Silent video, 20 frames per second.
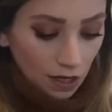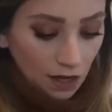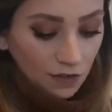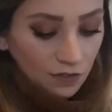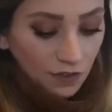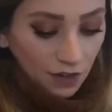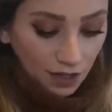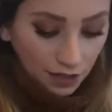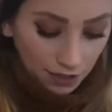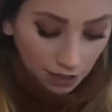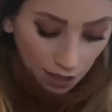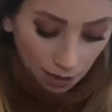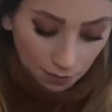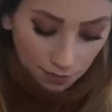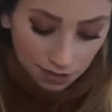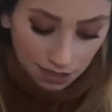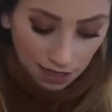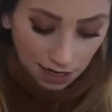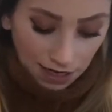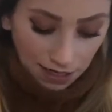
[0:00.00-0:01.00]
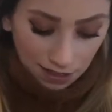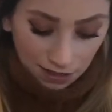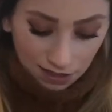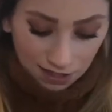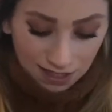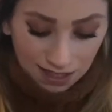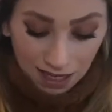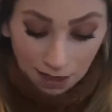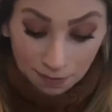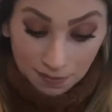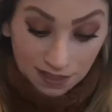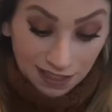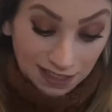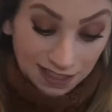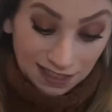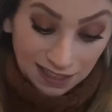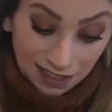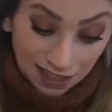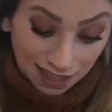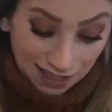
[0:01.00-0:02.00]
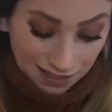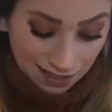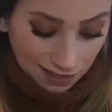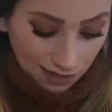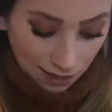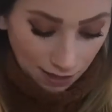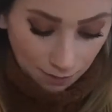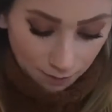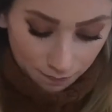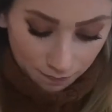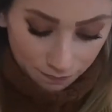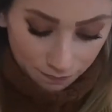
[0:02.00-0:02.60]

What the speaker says: figured I would take the same as I did last time,